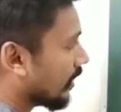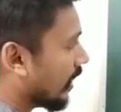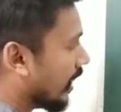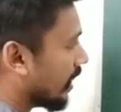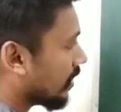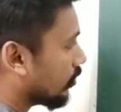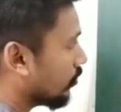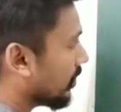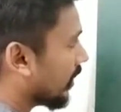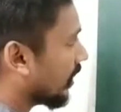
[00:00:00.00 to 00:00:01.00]
r
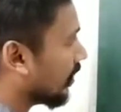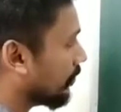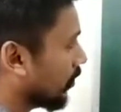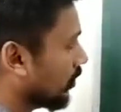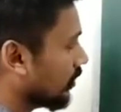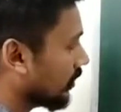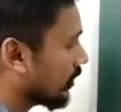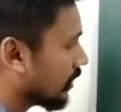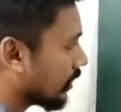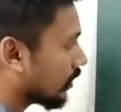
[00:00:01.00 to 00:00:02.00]
omega upon
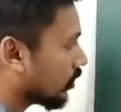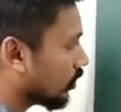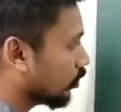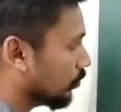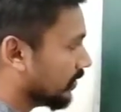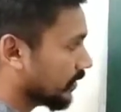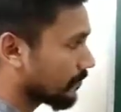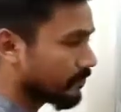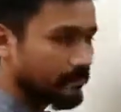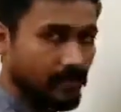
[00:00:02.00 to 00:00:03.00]
qb.
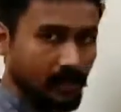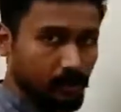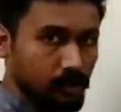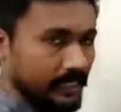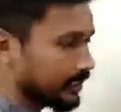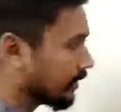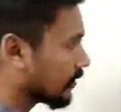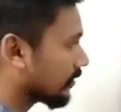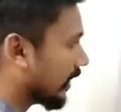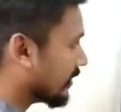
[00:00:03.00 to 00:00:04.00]
Okay,
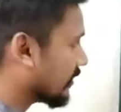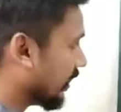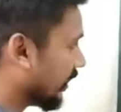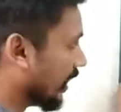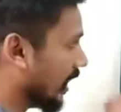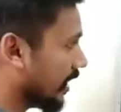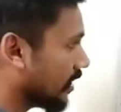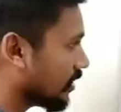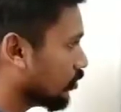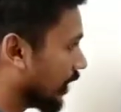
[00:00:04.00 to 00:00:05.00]
cancelling
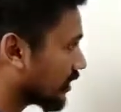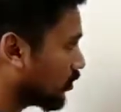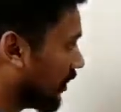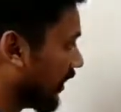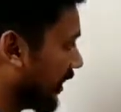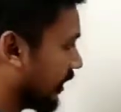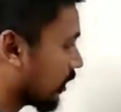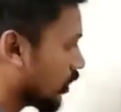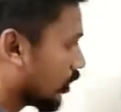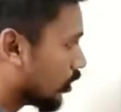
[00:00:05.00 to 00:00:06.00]
r, you actually
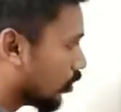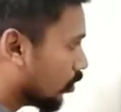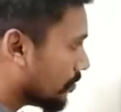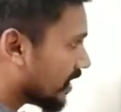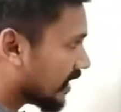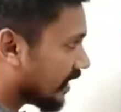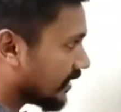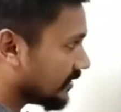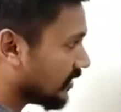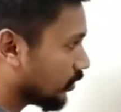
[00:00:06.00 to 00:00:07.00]
get omega
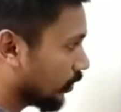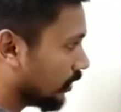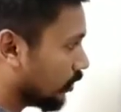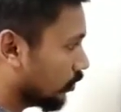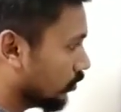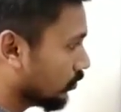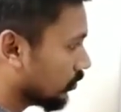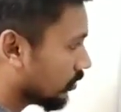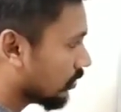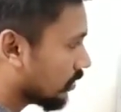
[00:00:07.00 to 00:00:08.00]
is equal
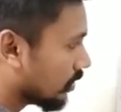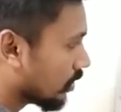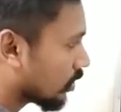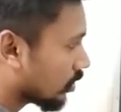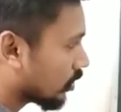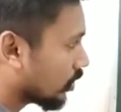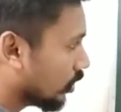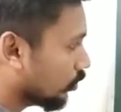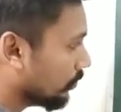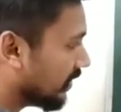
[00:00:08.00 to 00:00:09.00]
to
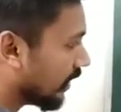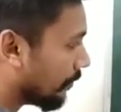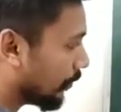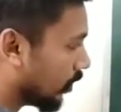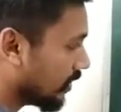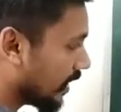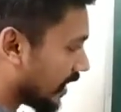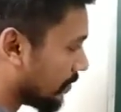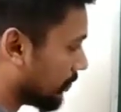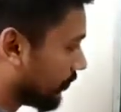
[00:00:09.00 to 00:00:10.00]
qb upon
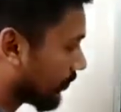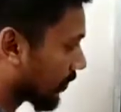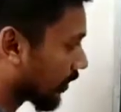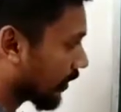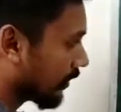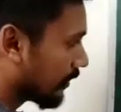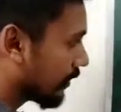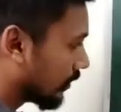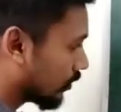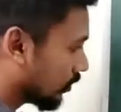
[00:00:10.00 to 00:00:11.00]
m.
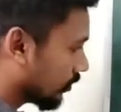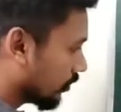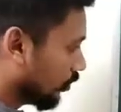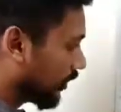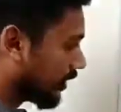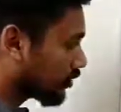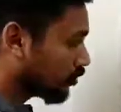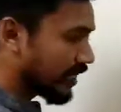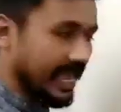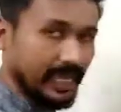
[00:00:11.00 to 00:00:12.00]
Okay, so
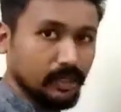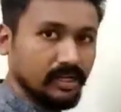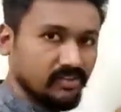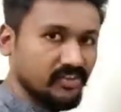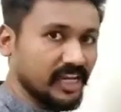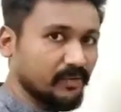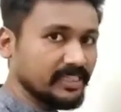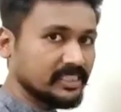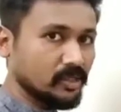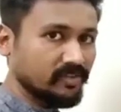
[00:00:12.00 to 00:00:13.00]
the angular
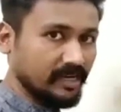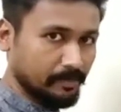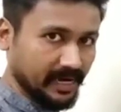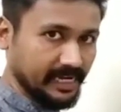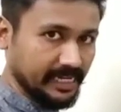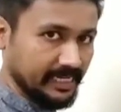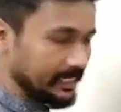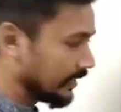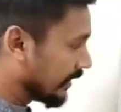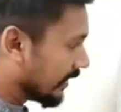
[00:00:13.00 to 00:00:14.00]
frequency of that particle,